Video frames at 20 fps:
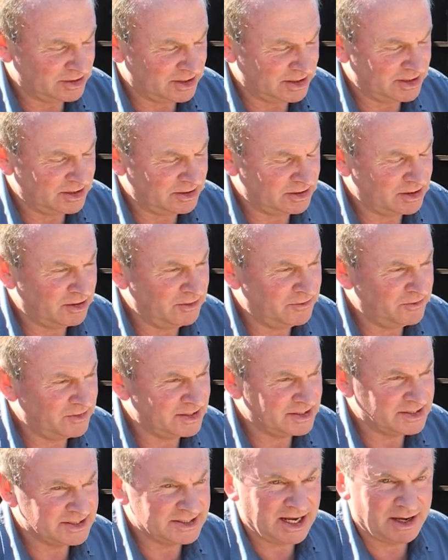Like he'll go for
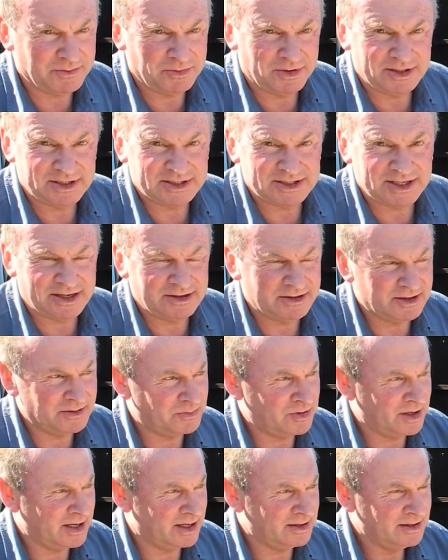the salmon instead of the
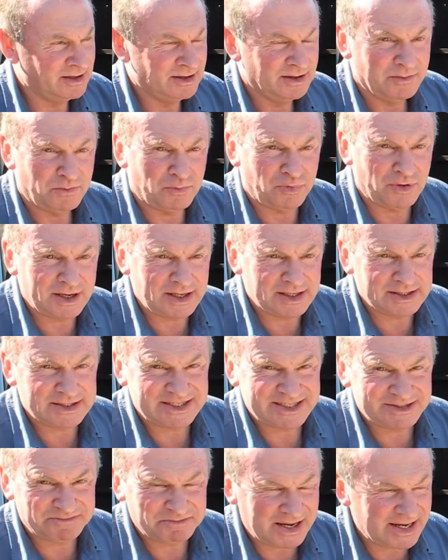bread. Bread is
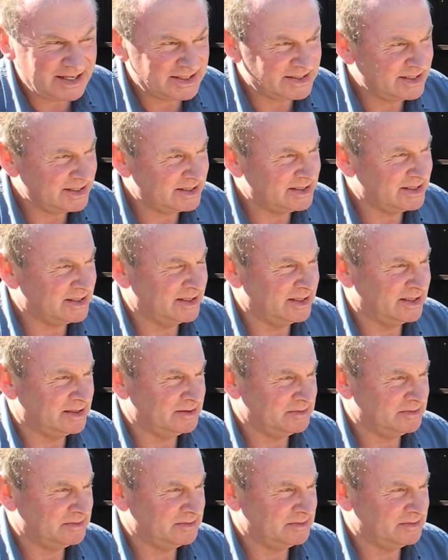his basic diet.